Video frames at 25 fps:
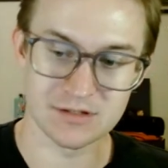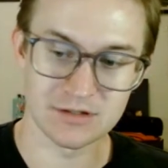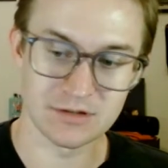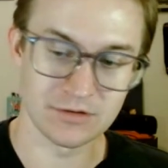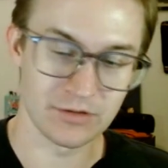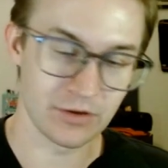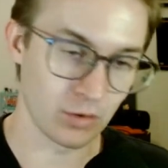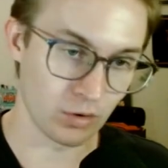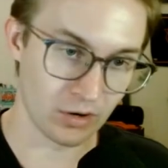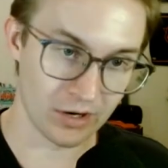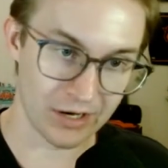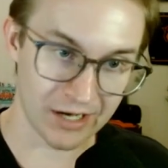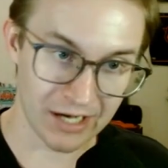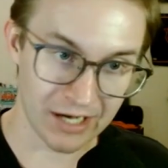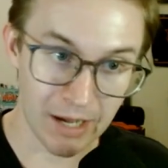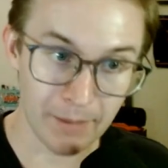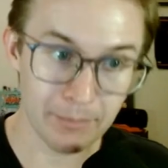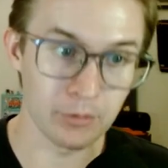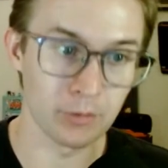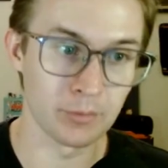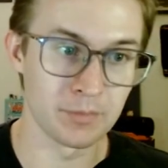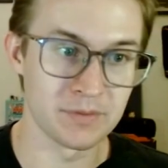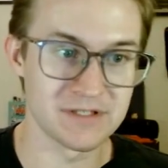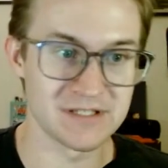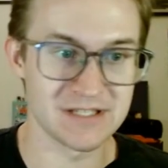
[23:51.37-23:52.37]
There were a
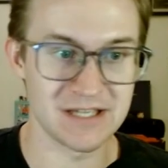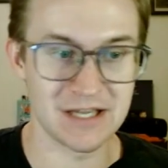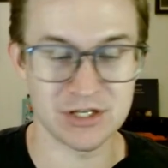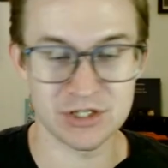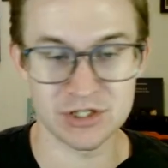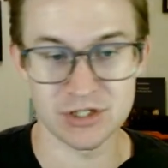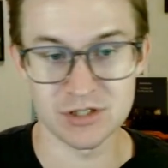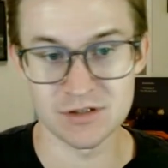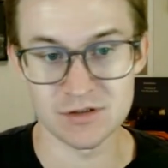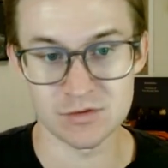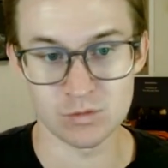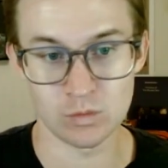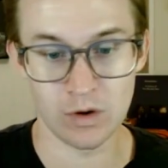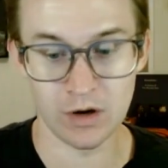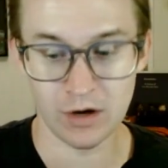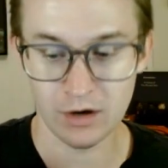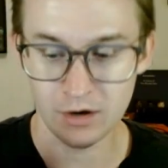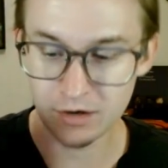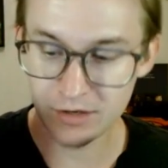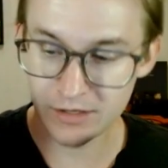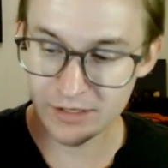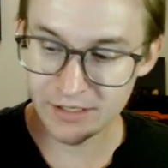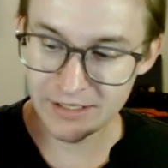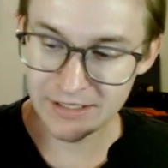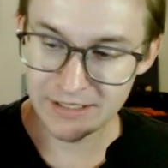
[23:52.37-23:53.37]
couple possessions where
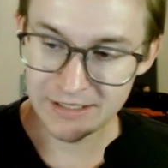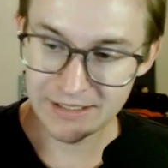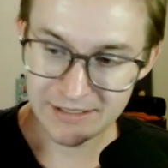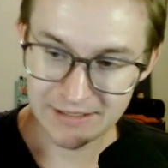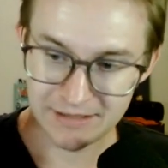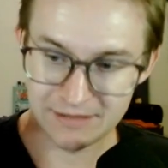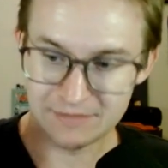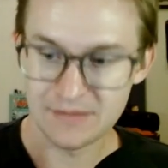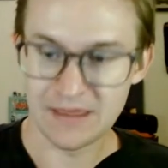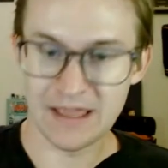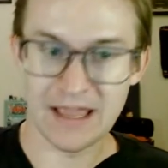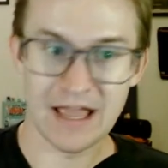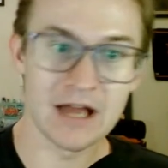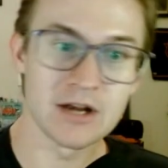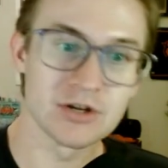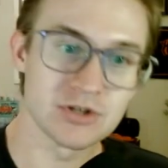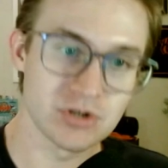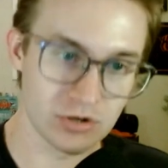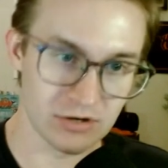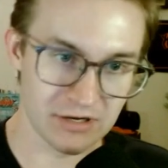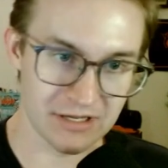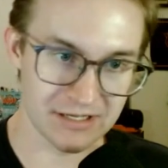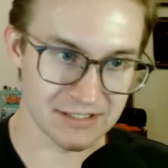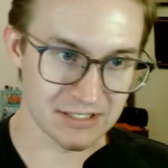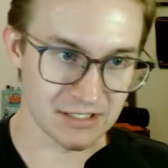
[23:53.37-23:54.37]
they
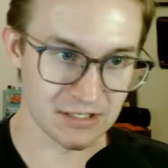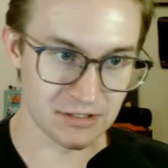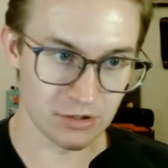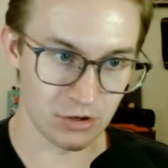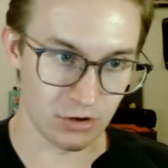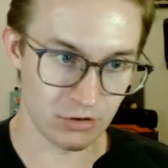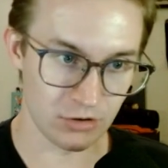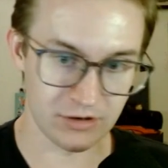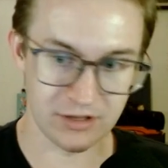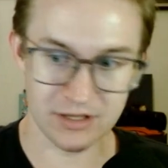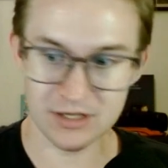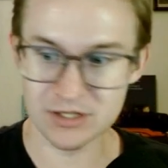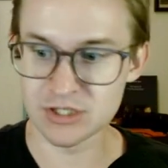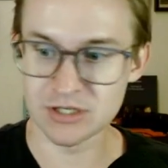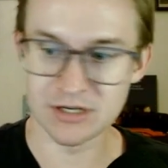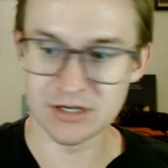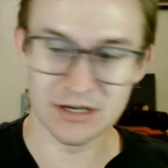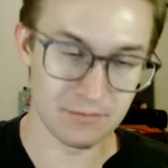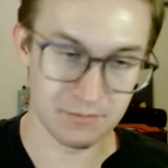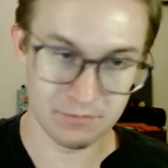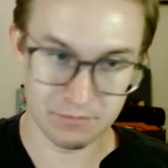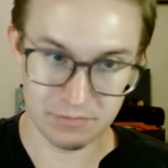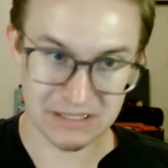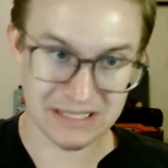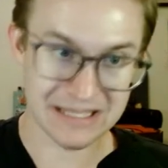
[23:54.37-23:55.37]
entered it to Nurkic, and
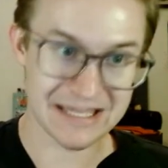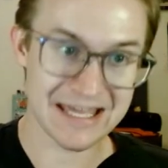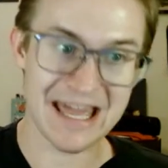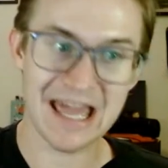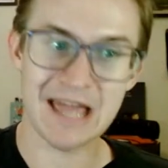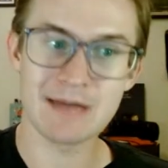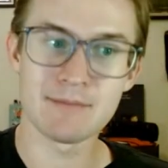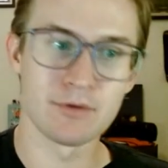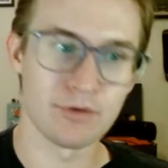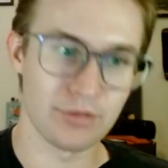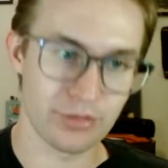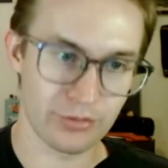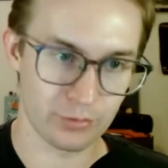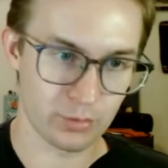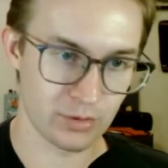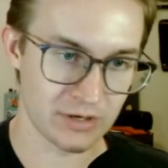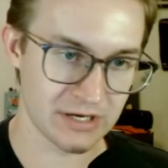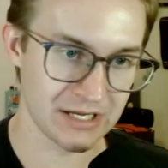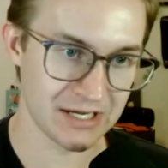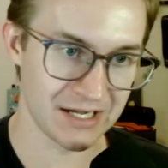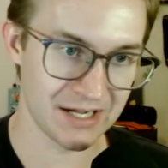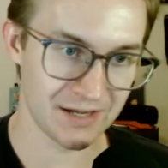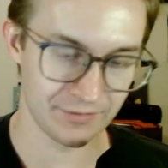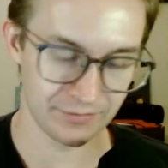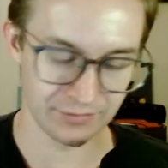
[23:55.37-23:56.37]
it became a 3
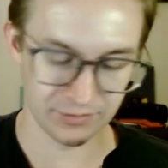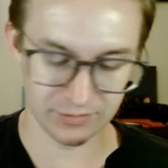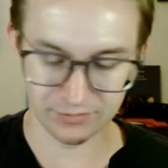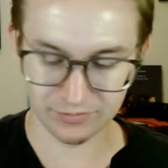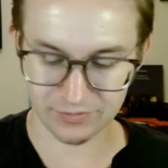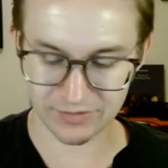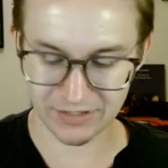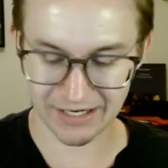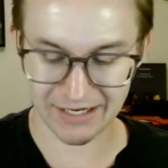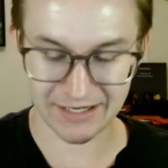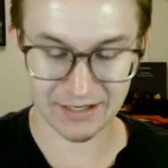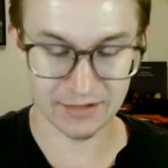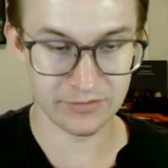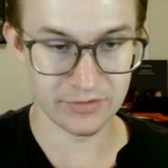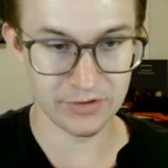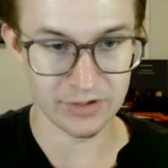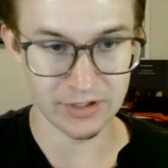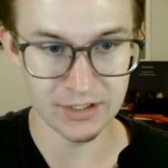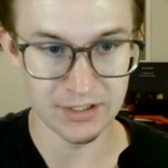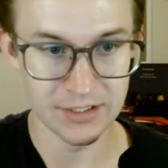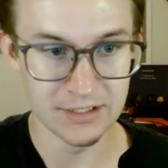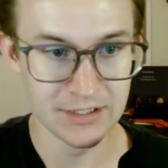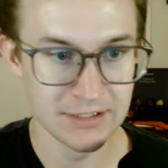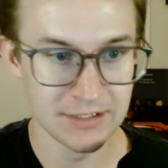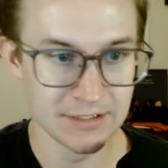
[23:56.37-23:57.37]
off of kind of
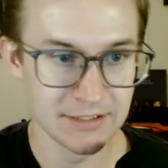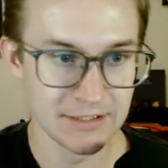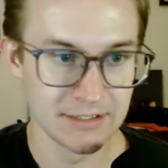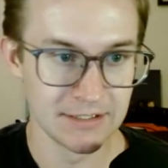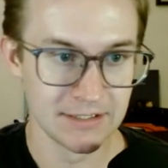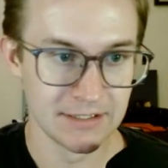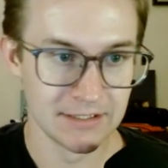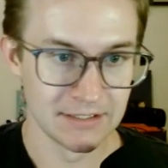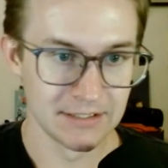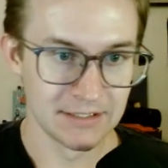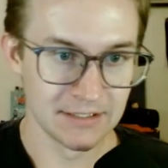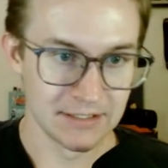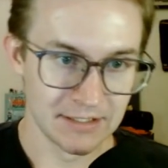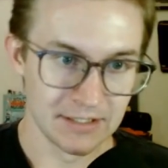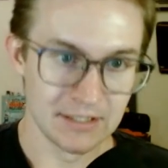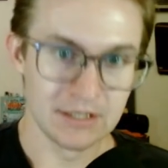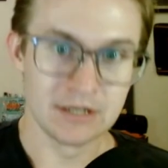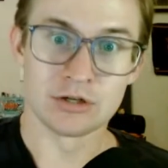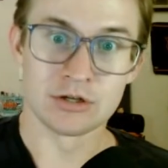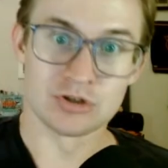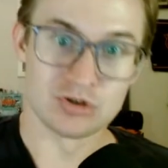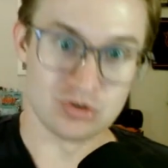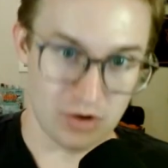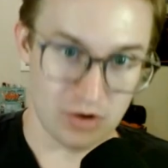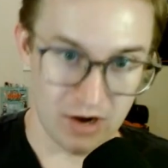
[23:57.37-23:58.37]
a
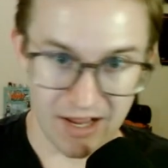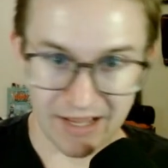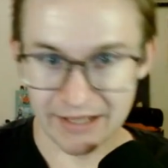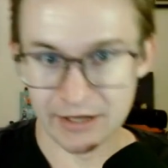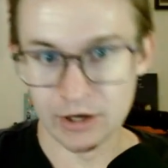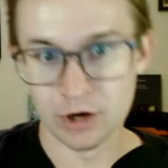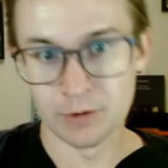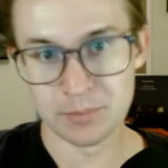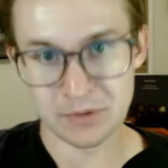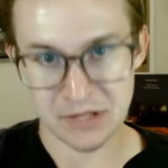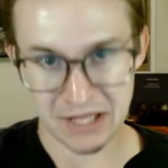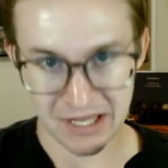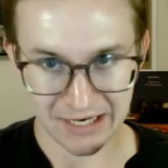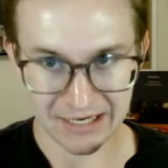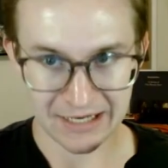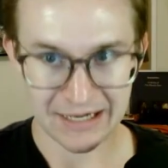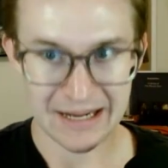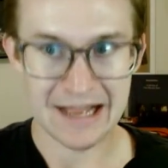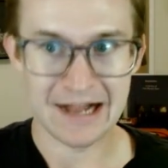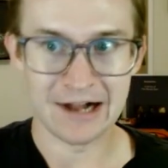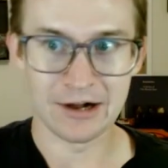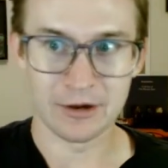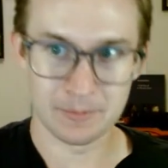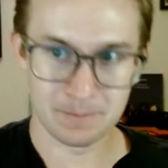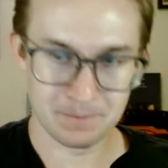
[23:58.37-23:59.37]
draw help, kick it
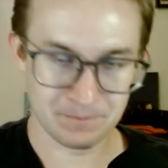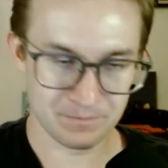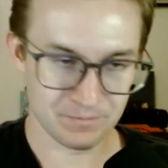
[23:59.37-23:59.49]
out,